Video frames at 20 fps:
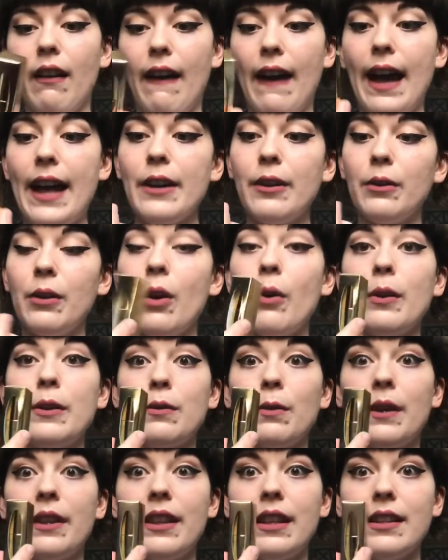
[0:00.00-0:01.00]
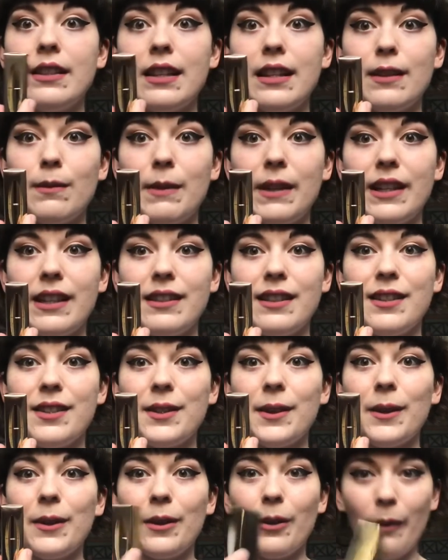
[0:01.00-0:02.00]
I don't know which one this is because it's
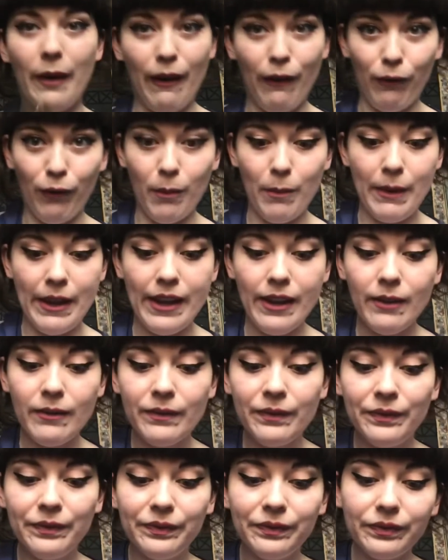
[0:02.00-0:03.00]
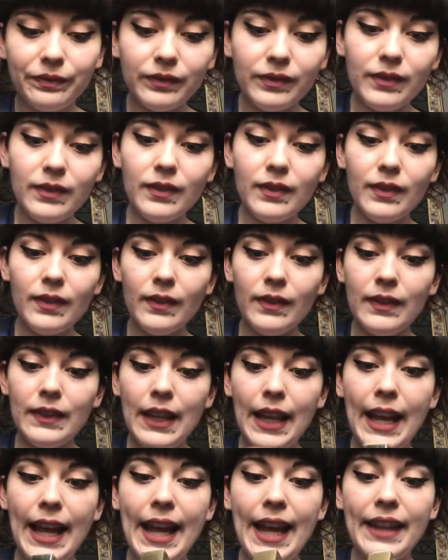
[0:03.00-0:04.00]
turned away from me,
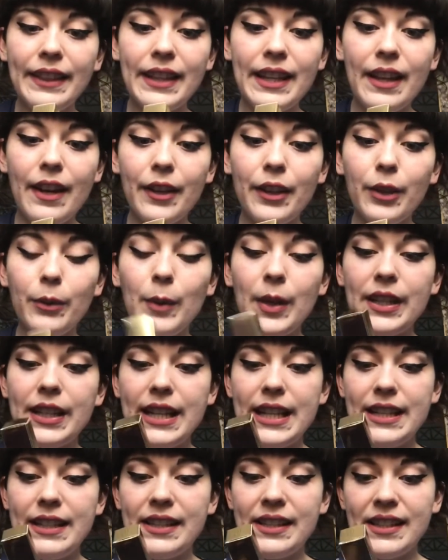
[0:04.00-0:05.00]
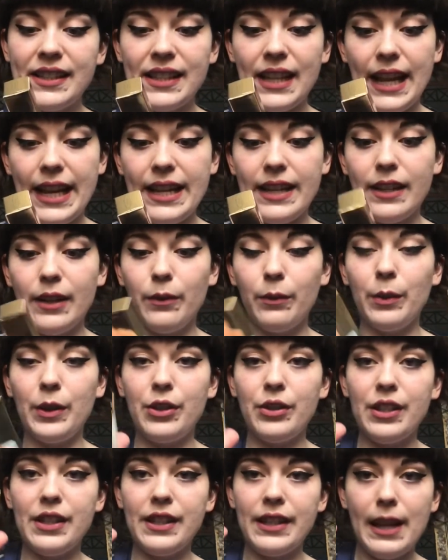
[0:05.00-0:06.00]
and the other one is Psych,
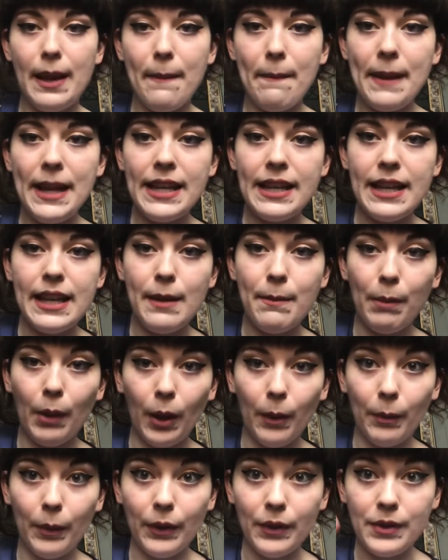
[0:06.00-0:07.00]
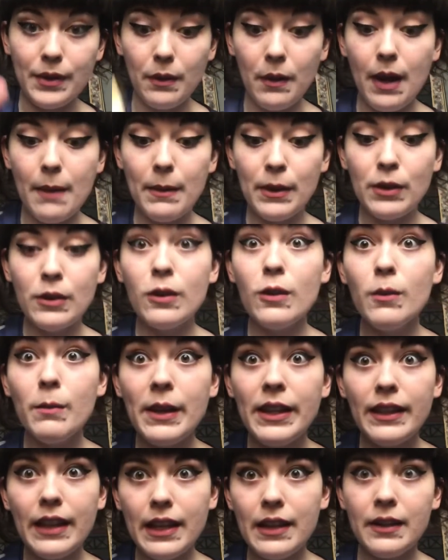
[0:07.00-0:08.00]
which is a pinky purple. So I'm
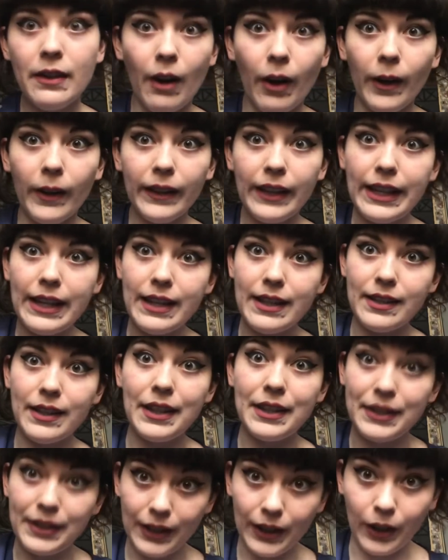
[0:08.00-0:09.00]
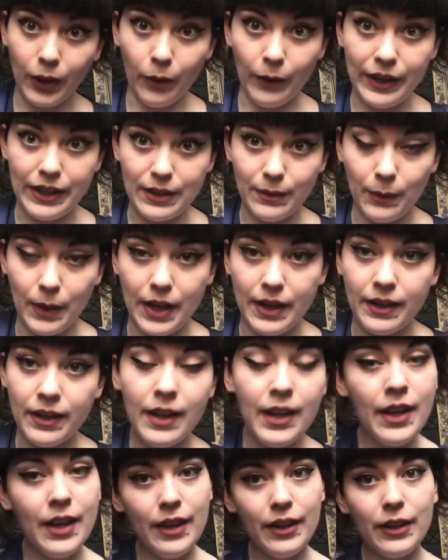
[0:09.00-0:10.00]
assuming that Gnarly is the turquoise one.
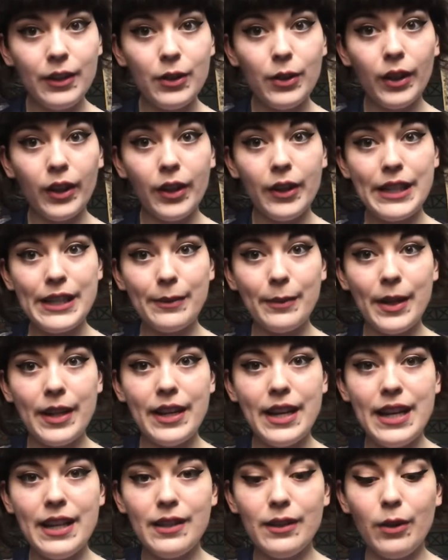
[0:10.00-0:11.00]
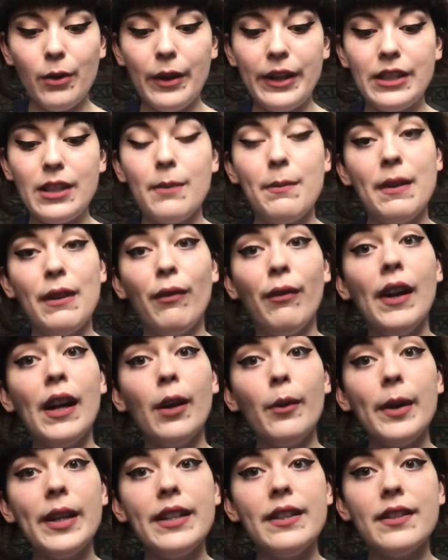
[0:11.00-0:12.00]
The turquoise one is going to be
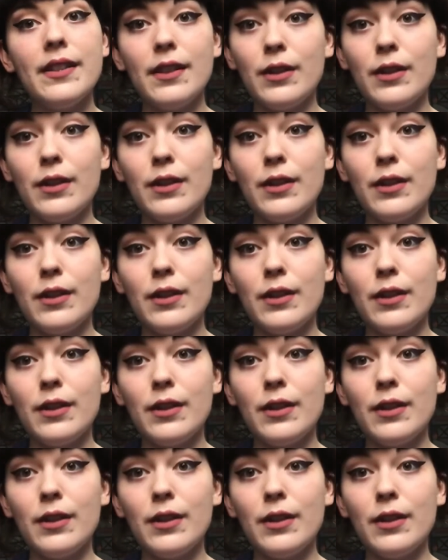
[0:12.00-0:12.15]
Fairwind's.